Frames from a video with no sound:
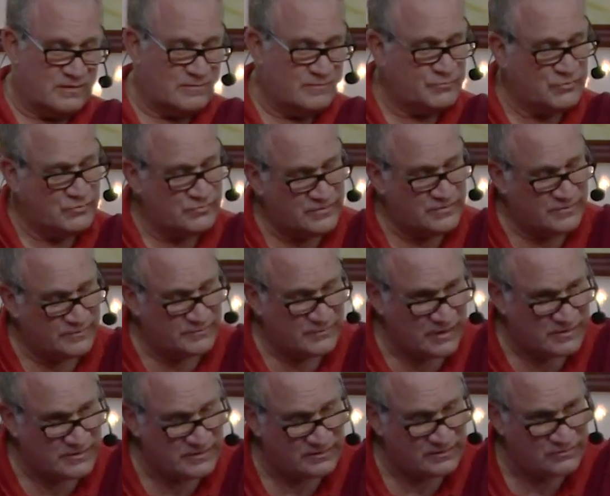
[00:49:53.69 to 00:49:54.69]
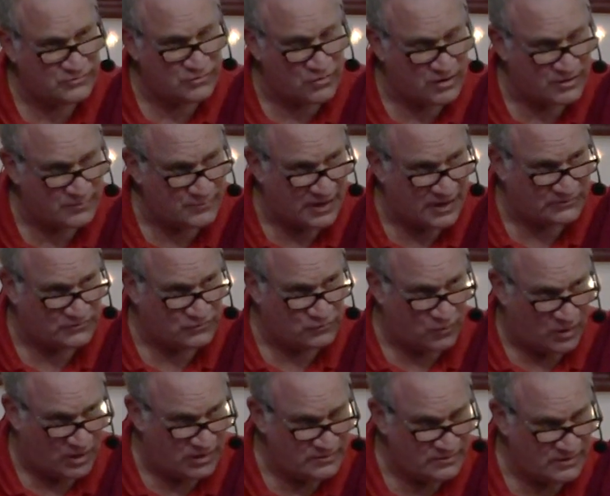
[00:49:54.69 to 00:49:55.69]
Buddhism doesn't talk about the
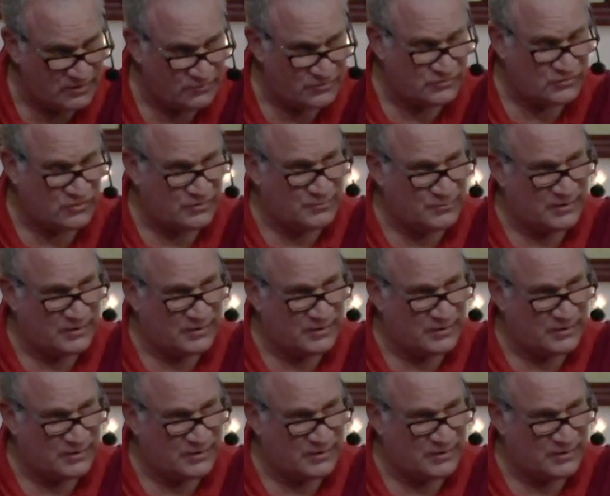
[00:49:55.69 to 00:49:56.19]
one; they always talk